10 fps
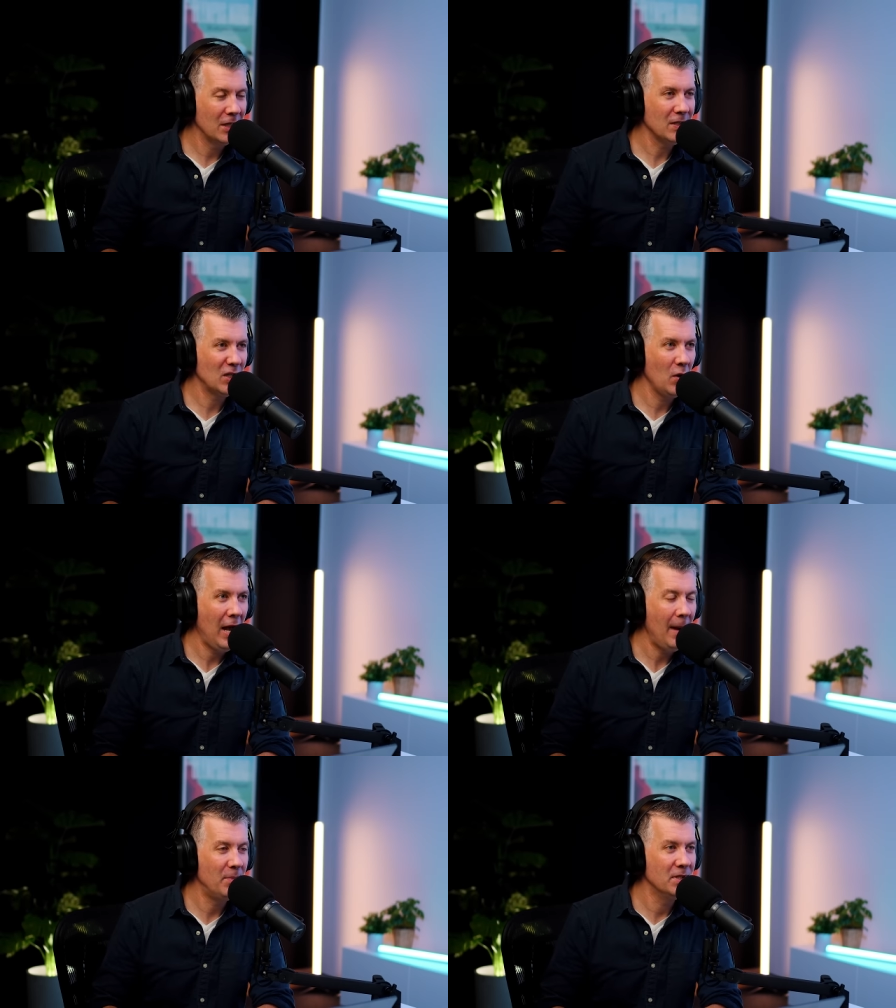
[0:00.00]
just so
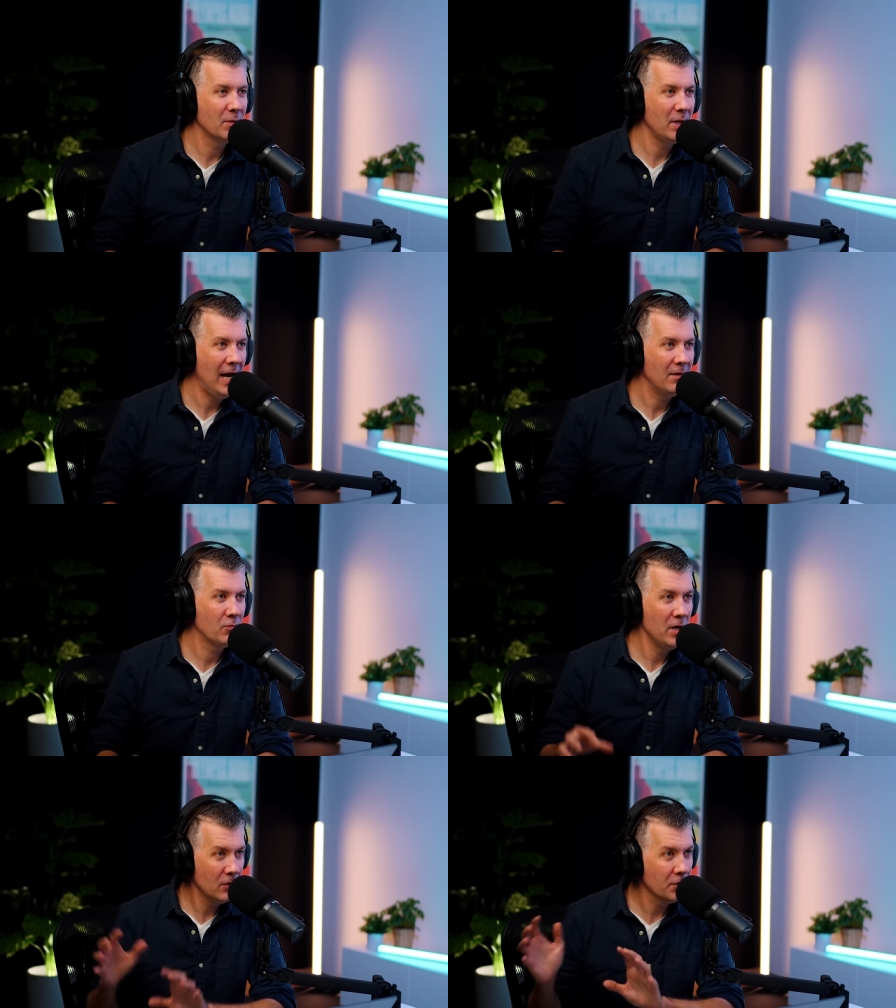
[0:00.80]
happens that we'd
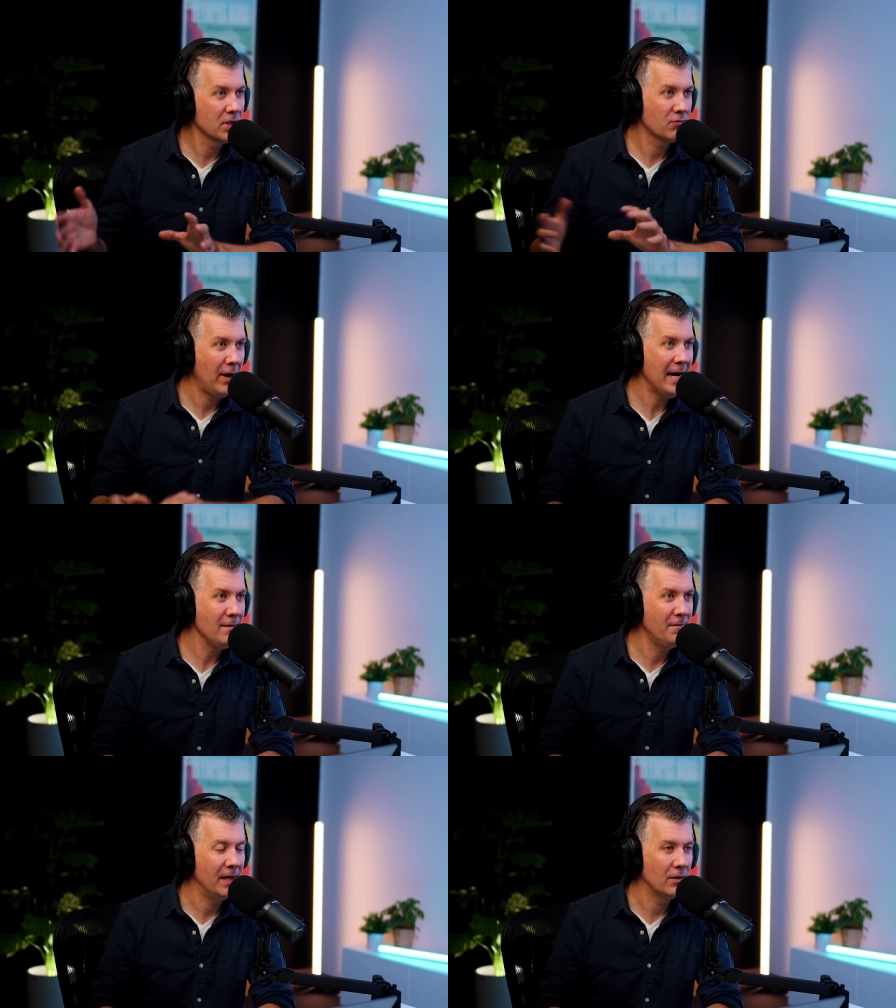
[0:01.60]
had, when all this
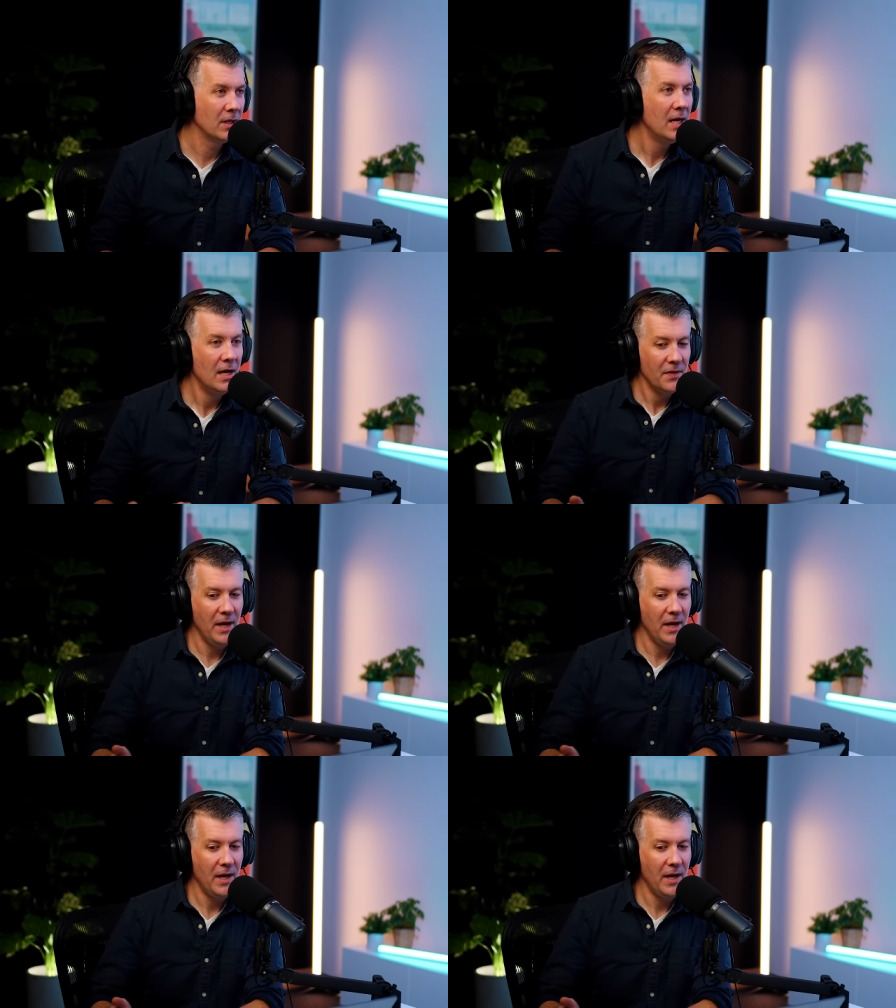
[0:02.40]
rain fell, mm.